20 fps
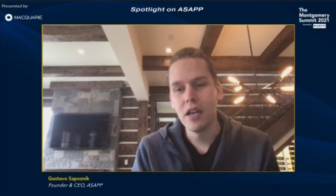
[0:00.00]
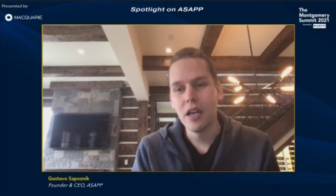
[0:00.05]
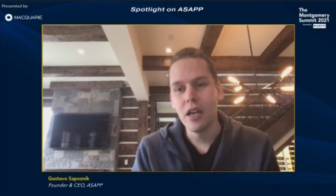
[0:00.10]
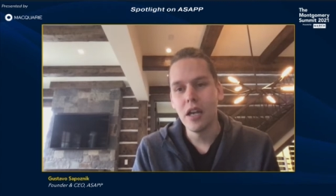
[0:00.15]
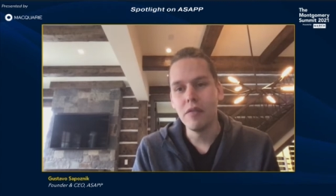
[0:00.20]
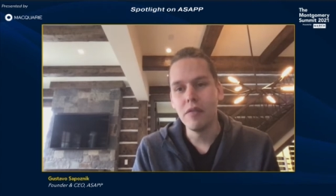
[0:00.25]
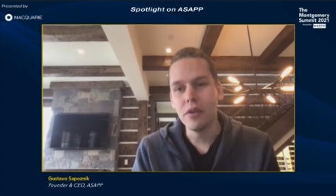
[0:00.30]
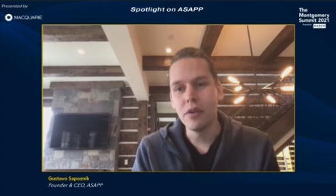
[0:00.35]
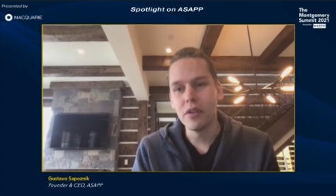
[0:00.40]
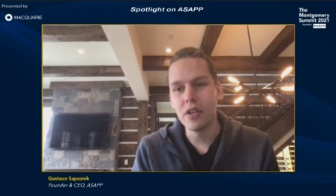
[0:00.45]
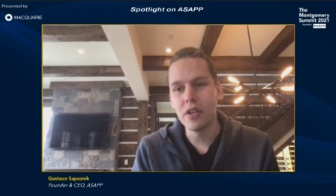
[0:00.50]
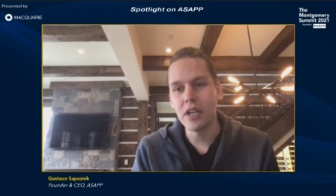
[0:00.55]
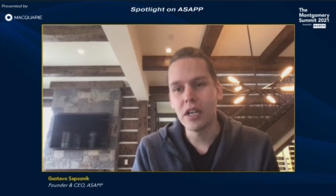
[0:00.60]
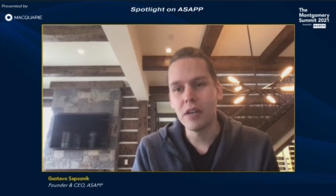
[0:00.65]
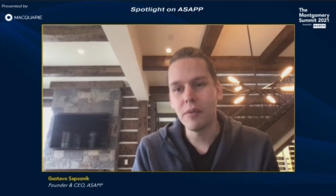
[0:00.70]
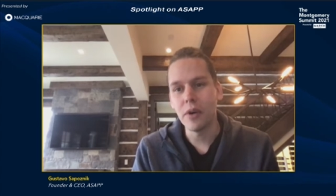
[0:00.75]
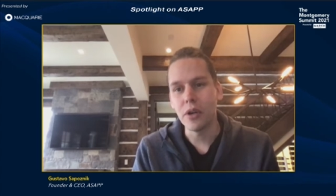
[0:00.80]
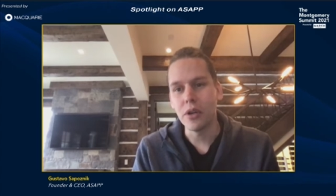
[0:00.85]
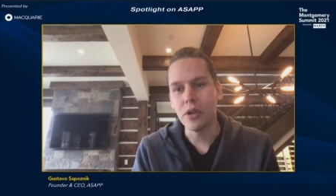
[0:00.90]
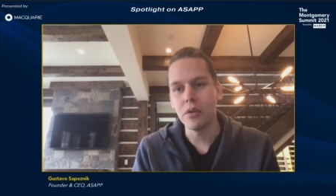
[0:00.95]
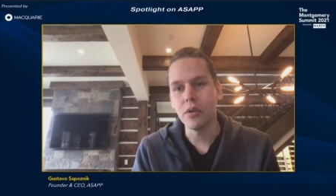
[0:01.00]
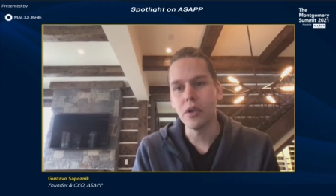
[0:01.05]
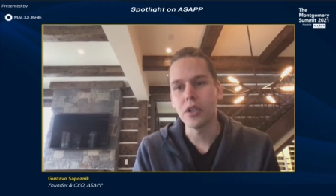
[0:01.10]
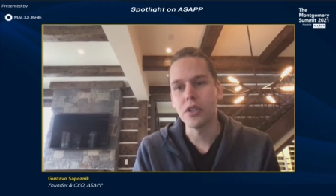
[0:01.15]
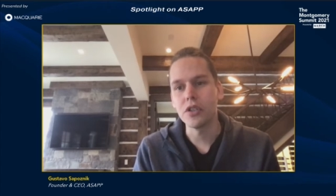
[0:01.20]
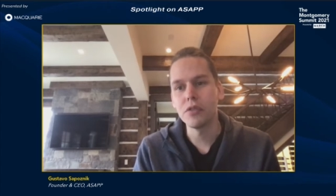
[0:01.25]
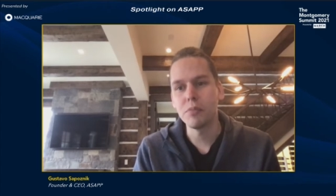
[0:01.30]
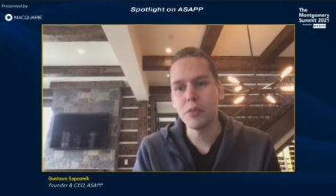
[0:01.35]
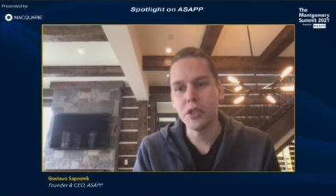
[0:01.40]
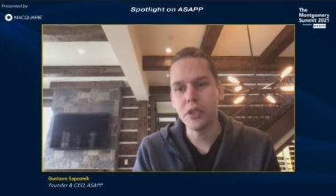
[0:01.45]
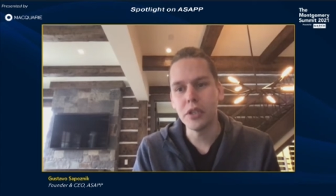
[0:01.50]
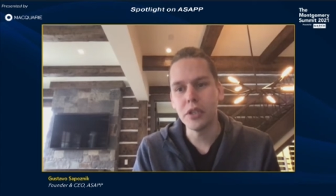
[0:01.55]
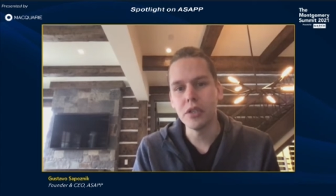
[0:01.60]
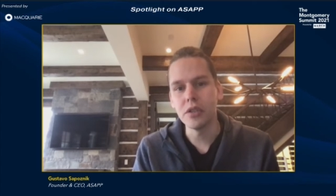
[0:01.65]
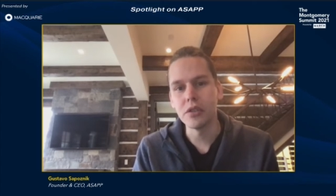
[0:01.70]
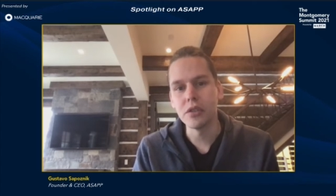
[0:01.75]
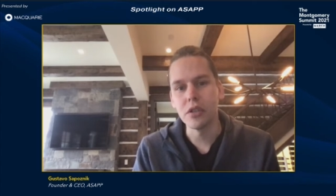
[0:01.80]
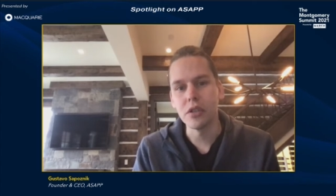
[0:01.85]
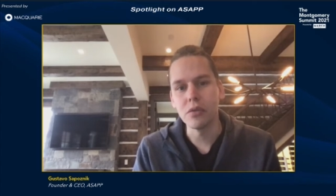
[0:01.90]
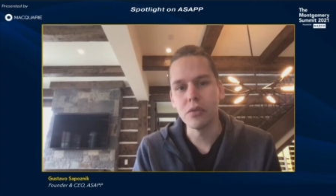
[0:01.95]
if you think about your
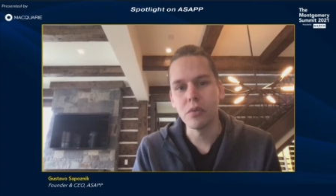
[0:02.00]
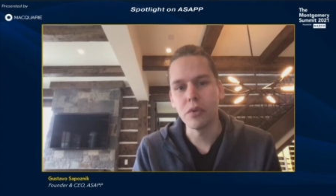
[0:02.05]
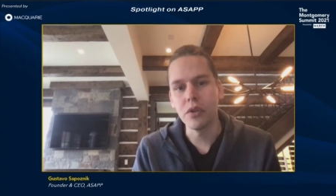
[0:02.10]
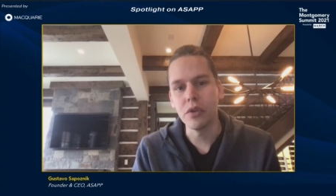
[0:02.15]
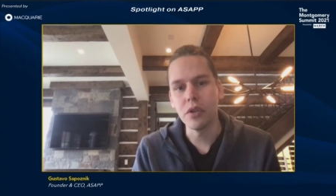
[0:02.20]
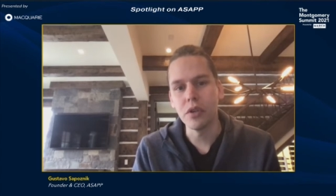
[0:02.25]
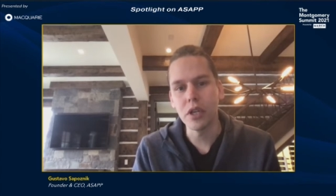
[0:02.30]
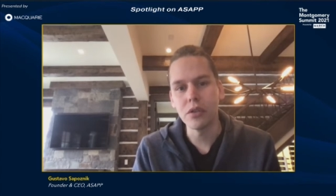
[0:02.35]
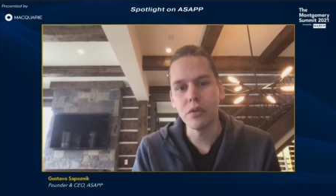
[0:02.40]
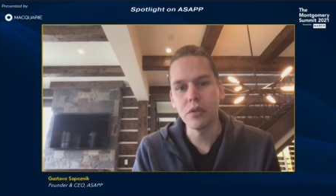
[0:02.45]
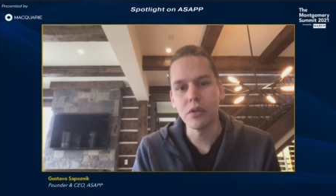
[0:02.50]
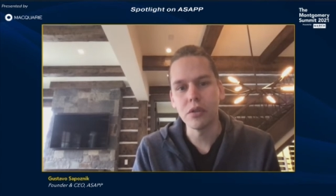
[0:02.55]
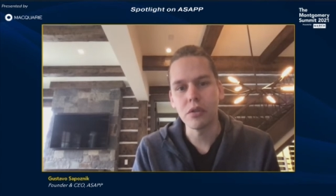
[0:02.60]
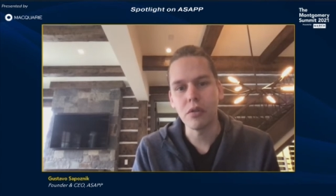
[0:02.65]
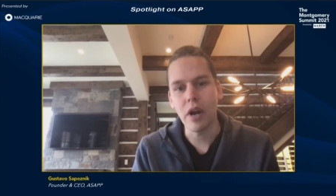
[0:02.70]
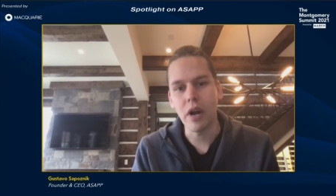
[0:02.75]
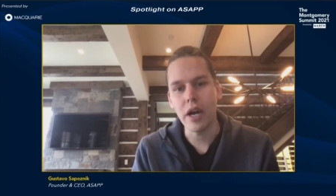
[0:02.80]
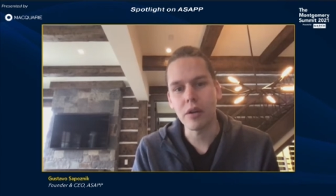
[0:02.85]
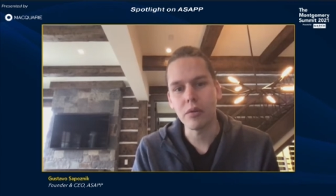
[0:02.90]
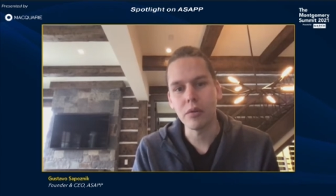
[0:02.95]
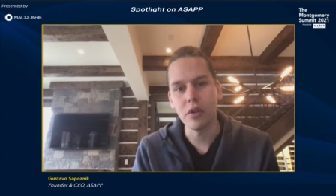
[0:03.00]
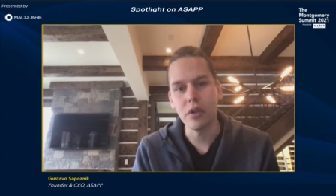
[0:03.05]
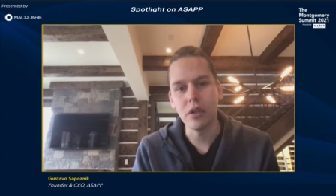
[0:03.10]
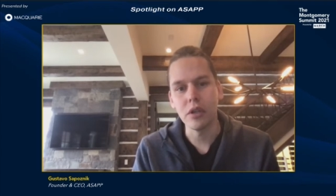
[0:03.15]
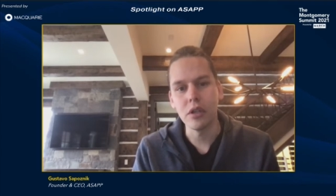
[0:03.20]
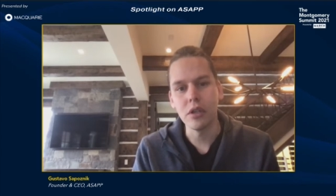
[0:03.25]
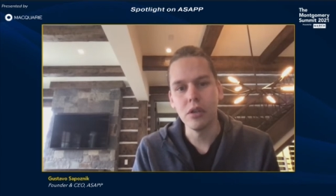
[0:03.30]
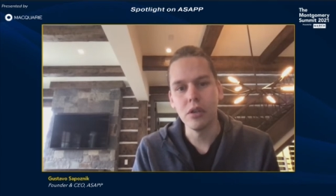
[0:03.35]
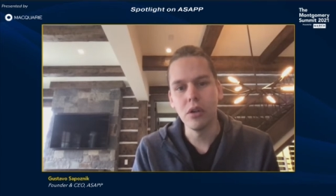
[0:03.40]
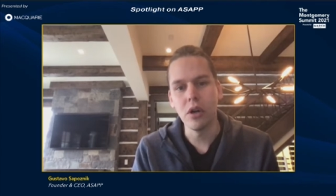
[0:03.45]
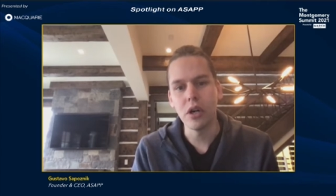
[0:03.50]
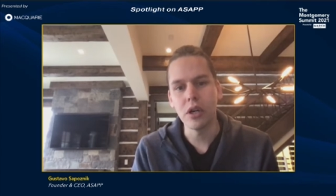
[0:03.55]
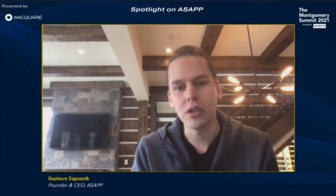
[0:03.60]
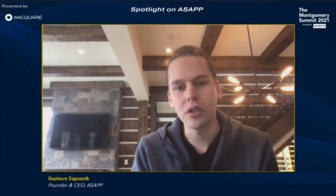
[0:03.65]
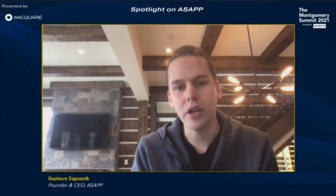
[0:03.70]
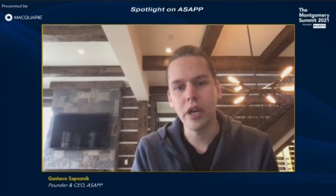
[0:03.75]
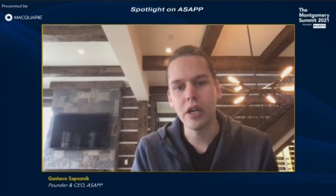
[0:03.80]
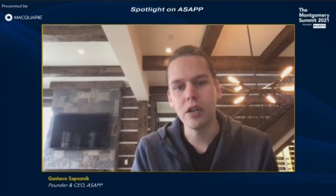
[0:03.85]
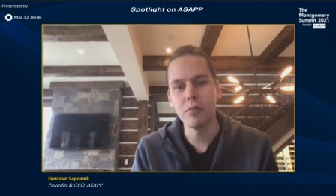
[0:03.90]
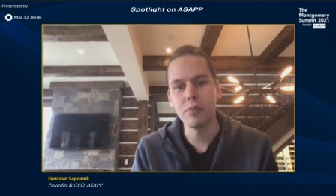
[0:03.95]
experiences when you get to interact with a
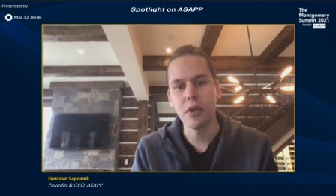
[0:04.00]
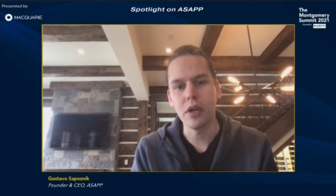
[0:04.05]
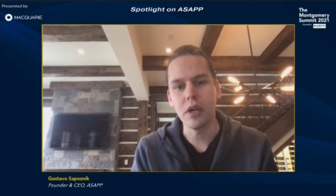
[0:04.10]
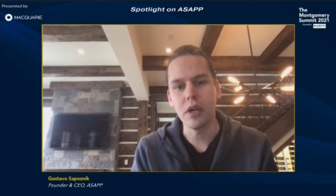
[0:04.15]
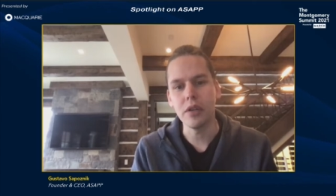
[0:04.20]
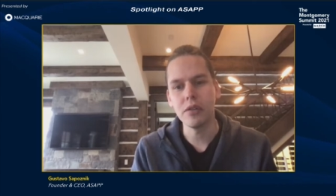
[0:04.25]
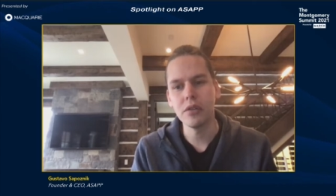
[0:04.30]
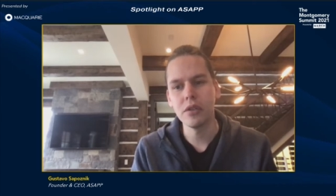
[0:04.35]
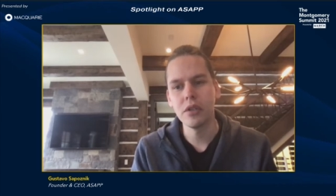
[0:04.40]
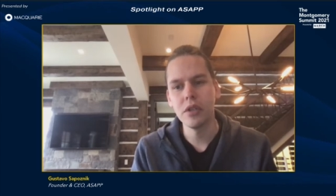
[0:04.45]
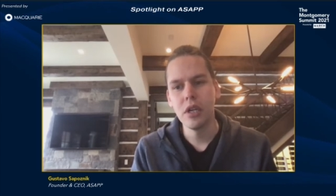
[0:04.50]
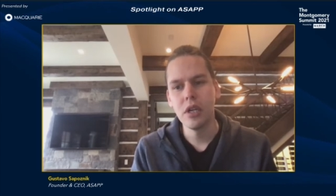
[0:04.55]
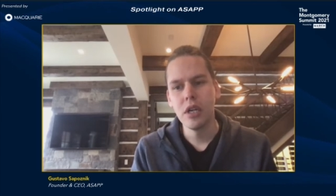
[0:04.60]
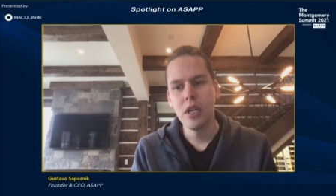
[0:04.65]
large enterprise,